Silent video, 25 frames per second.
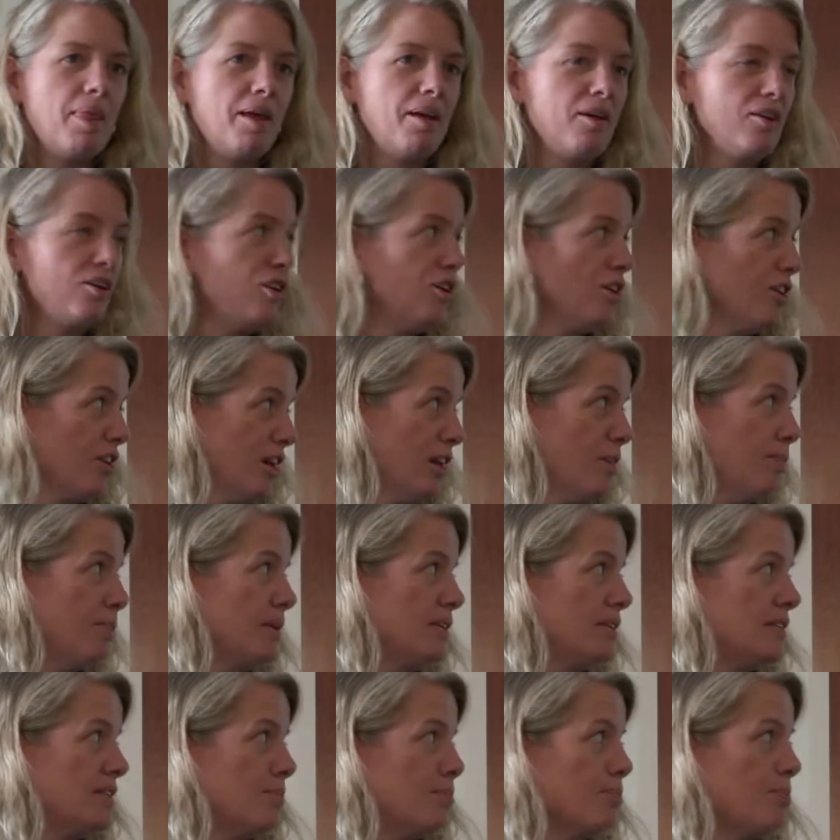You're going to
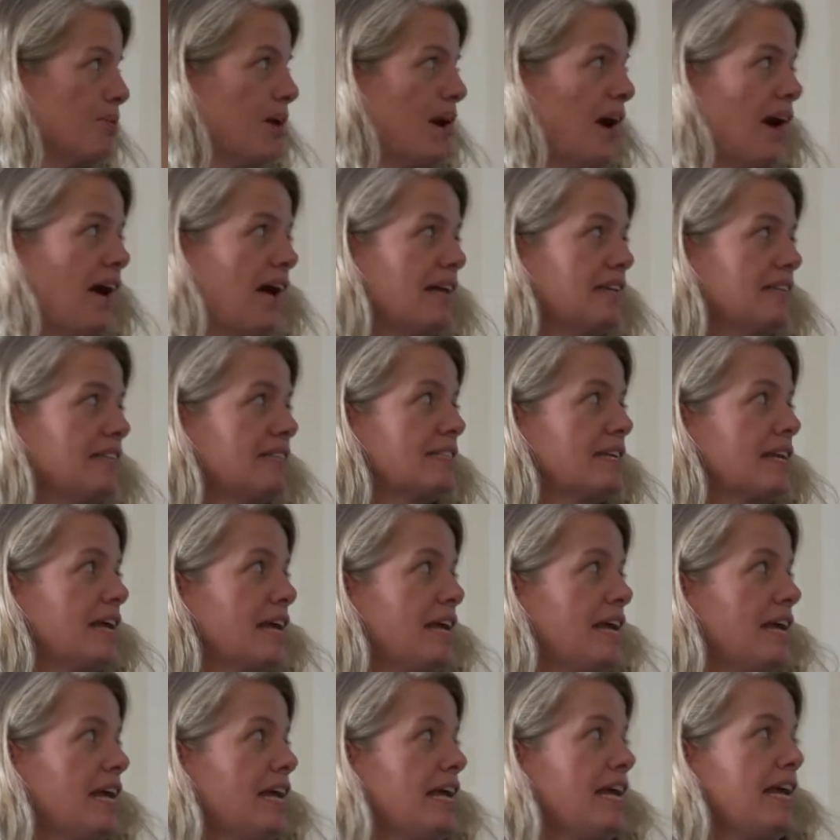be surprised.
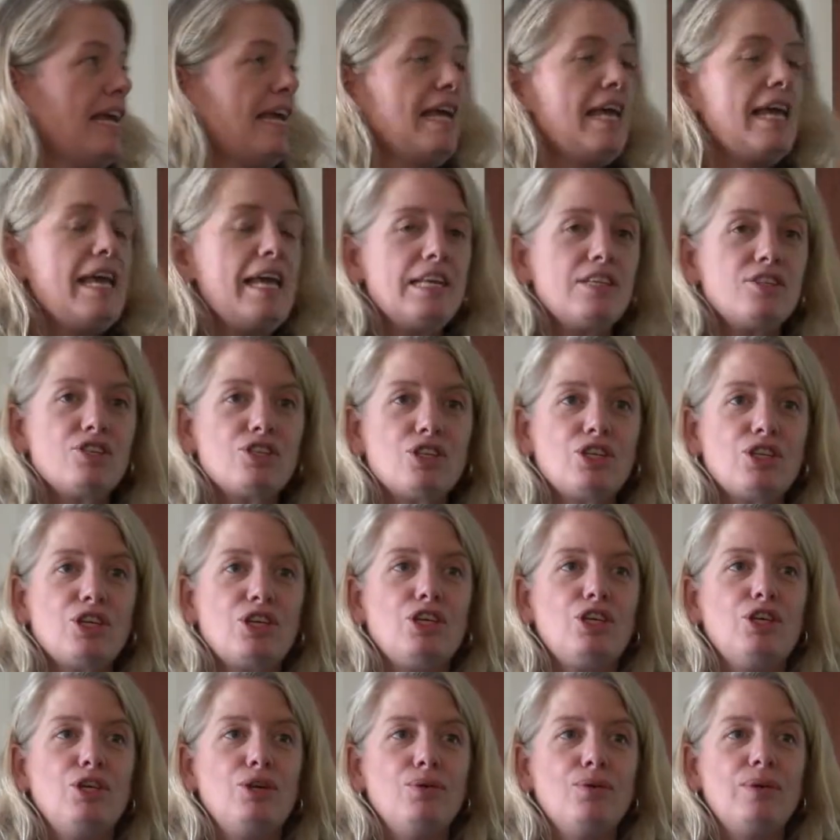Each
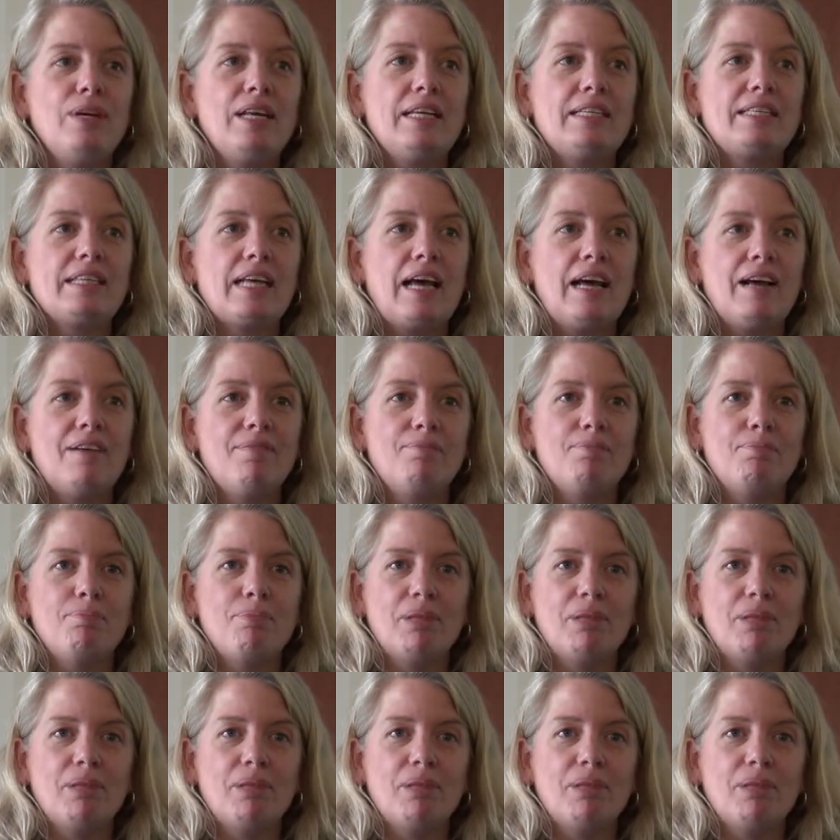unit of